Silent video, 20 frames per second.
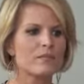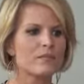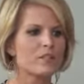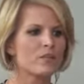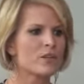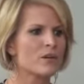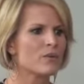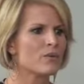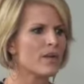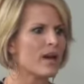
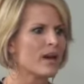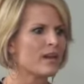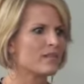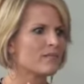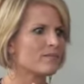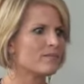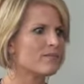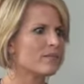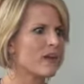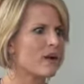Do you know
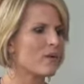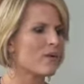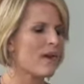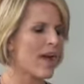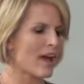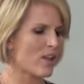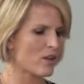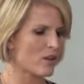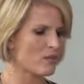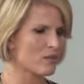that
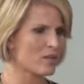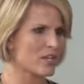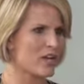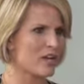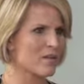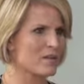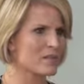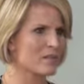aloe gel